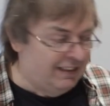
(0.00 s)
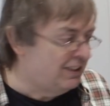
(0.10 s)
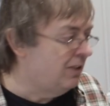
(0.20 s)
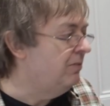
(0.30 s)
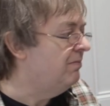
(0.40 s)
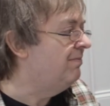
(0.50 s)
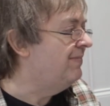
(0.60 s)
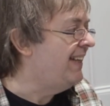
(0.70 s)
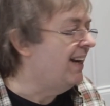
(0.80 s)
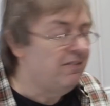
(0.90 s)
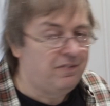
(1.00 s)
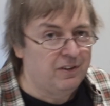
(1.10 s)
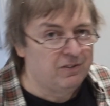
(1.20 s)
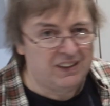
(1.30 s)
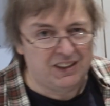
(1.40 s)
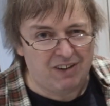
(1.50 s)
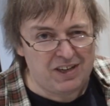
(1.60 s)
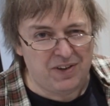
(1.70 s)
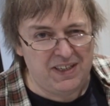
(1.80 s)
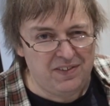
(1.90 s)
So, yeah, filters,
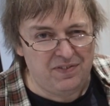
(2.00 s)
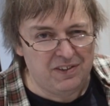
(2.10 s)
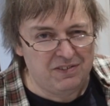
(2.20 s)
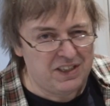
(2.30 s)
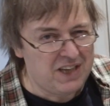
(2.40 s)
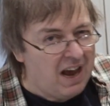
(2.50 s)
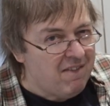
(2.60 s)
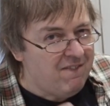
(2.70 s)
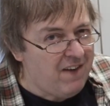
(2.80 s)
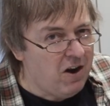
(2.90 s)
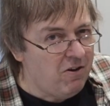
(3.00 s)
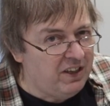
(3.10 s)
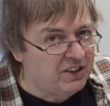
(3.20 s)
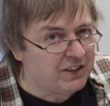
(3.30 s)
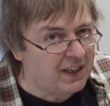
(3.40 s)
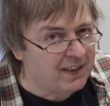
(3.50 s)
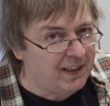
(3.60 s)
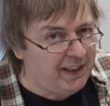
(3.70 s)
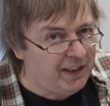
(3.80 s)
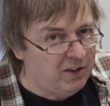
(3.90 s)
graduated filters, very
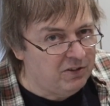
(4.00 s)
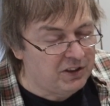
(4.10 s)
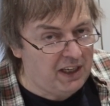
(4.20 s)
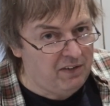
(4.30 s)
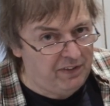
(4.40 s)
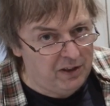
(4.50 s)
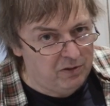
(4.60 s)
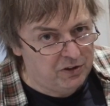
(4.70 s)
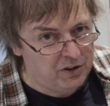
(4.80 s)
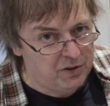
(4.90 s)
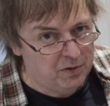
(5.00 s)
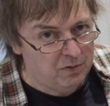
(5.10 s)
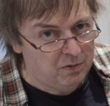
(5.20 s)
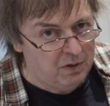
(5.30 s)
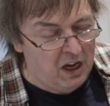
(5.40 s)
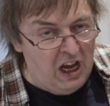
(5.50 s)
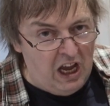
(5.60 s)
subtly used, if used at all.